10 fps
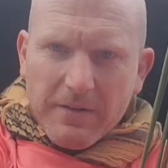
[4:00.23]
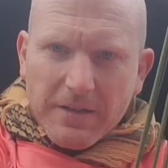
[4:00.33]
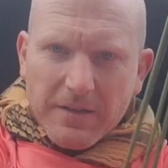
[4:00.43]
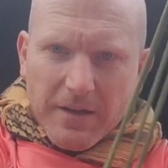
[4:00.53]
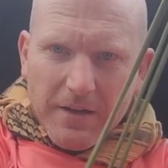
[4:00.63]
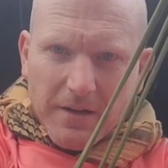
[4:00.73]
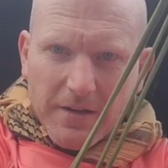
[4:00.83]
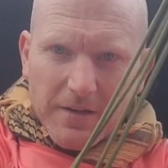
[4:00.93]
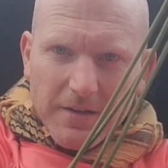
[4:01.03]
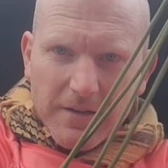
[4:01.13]
right there
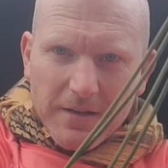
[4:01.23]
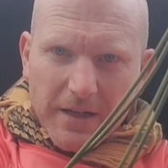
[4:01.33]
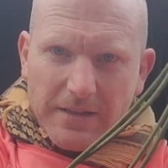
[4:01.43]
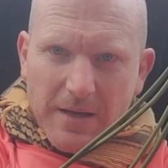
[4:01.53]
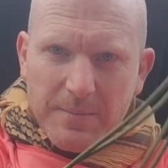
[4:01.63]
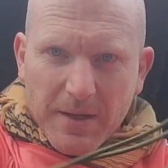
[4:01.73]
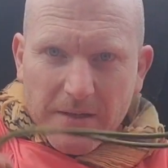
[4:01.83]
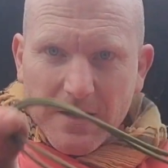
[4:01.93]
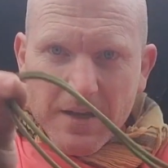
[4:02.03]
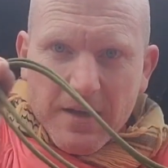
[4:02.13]
at that
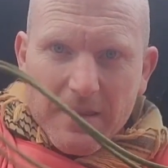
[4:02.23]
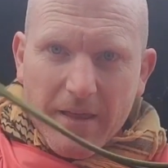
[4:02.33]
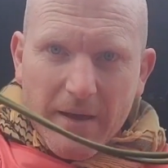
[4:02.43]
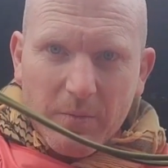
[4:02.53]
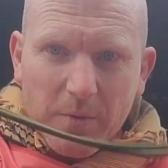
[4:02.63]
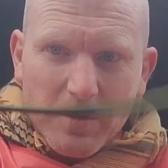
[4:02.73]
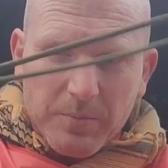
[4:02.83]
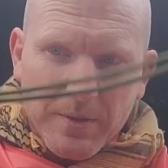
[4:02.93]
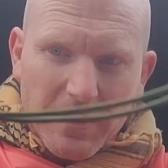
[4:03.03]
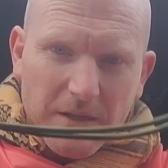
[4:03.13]
bend, that will
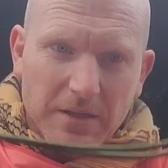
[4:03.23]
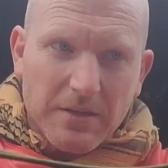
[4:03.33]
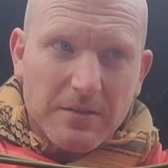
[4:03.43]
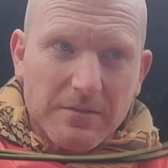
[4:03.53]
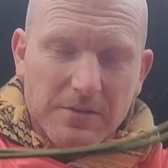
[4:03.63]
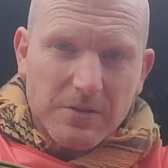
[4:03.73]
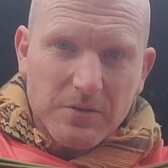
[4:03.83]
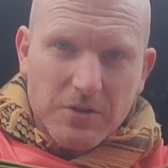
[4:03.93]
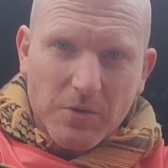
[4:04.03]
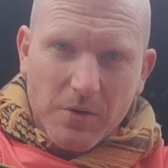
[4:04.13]
be
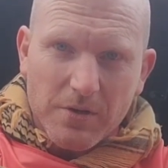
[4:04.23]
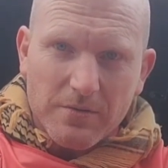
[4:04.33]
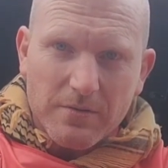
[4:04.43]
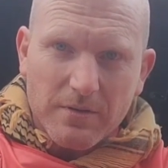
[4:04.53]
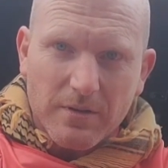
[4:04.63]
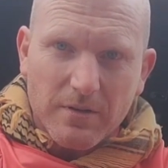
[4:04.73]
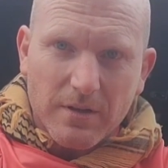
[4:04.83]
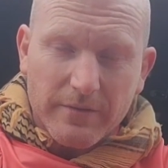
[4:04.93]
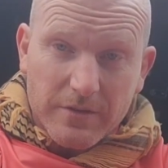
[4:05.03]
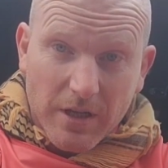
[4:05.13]
too short
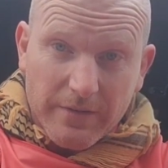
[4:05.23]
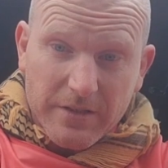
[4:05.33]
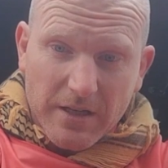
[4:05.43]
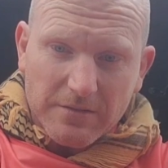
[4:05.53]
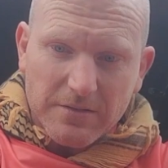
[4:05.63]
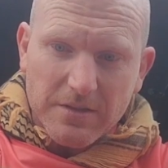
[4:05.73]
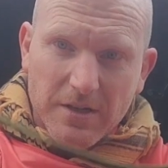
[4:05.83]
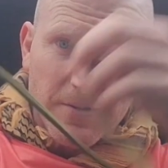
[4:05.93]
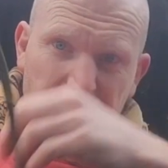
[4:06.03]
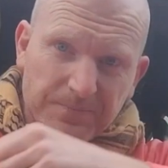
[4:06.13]
of soft shackles
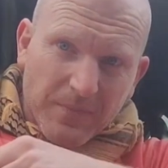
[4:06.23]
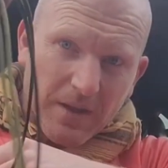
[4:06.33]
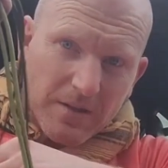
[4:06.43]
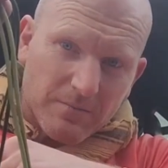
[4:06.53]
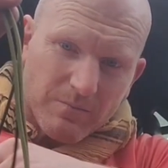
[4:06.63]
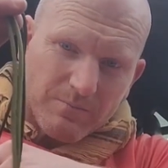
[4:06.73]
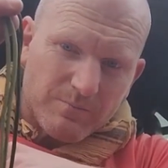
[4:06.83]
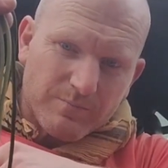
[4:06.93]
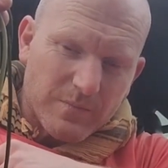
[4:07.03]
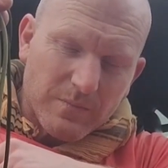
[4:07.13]
and
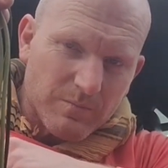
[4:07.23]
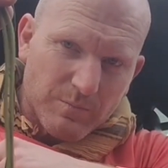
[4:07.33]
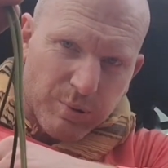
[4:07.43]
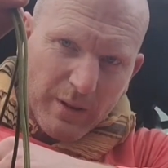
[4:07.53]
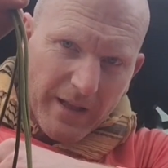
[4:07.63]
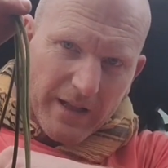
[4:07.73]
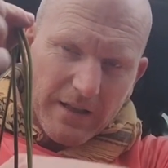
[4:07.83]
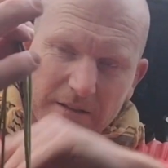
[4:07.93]
plenty